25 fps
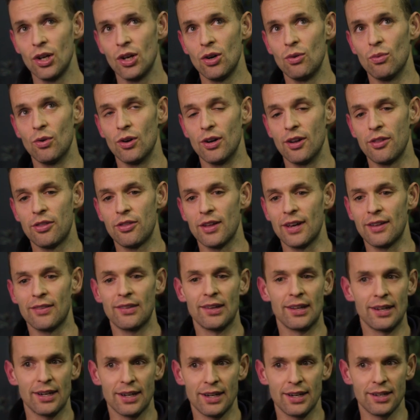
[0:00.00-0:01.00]
want to think
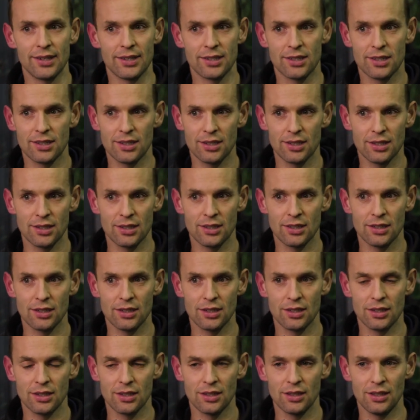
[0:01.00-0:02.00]
that it is
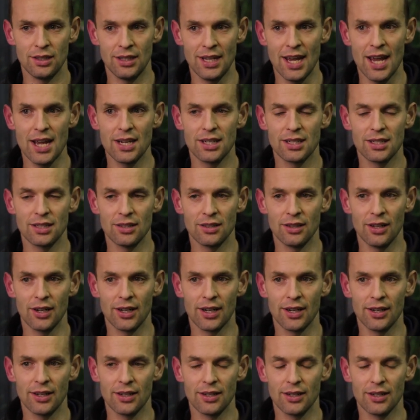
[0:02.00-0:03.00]
yet.
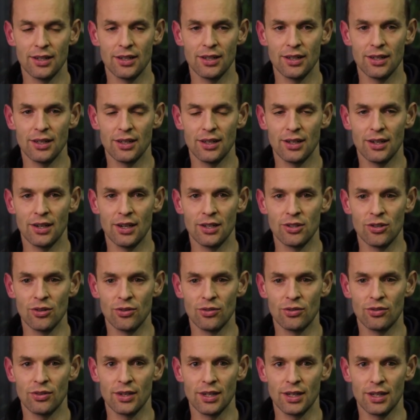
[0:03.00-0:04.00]
Like I
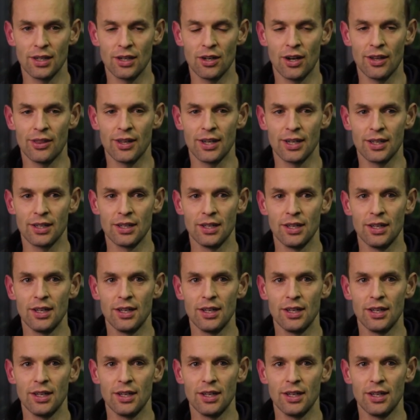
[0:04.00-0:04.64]
think